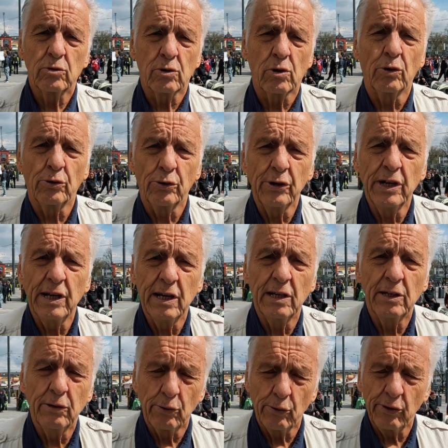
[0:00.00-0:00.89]
Korea
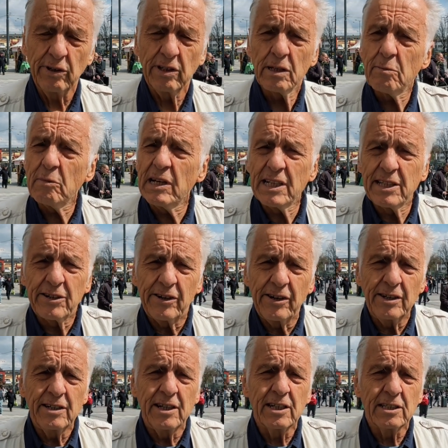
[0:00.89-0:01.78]
during the
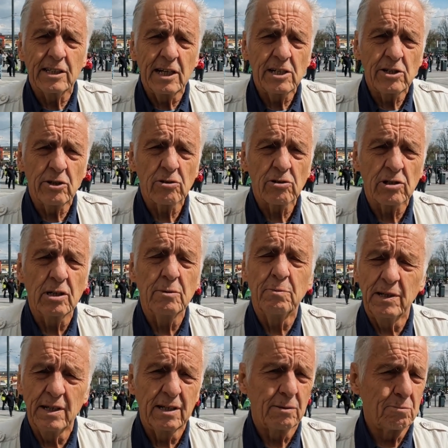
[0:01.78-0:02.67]
military dictatorship
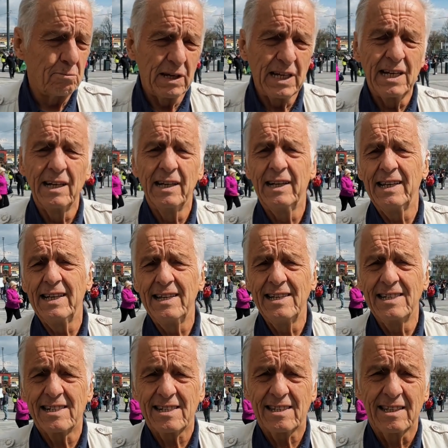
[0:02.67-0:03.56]
in the Middle East.